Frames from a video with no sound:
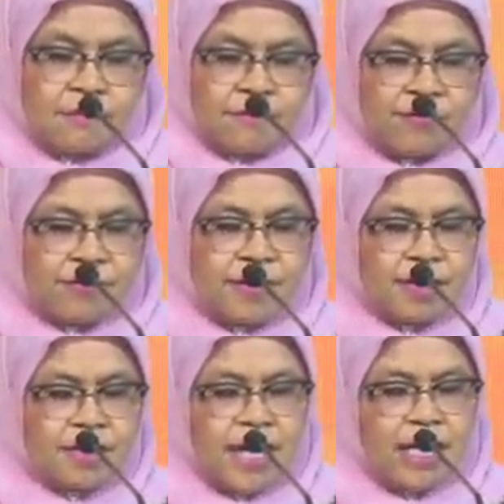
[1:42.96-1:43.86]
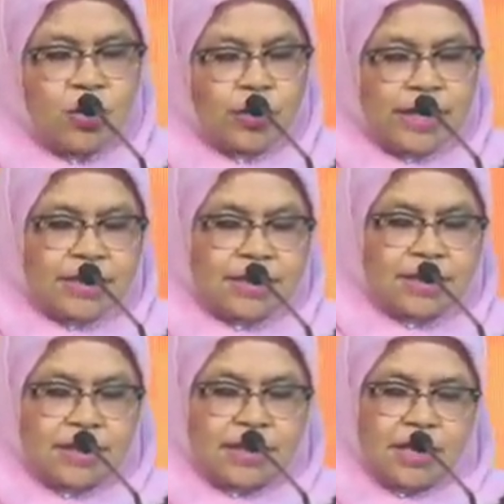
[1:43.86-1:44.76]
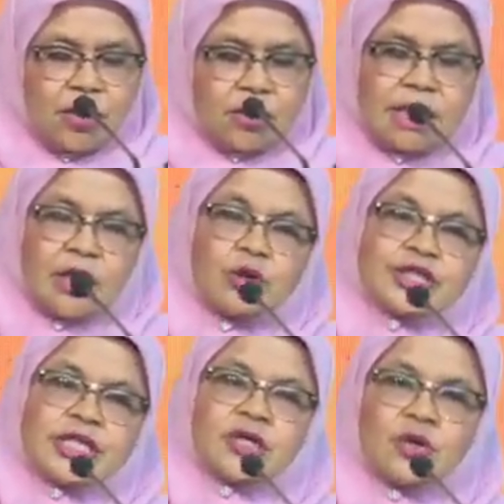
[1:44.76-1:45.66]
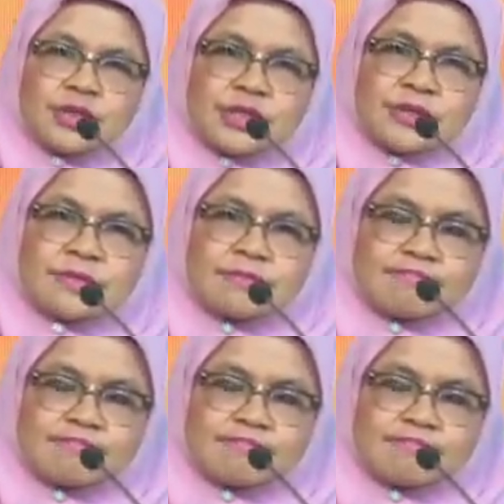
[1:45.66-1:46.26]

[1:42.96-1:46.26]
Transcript: 15 are located along the ocean coast.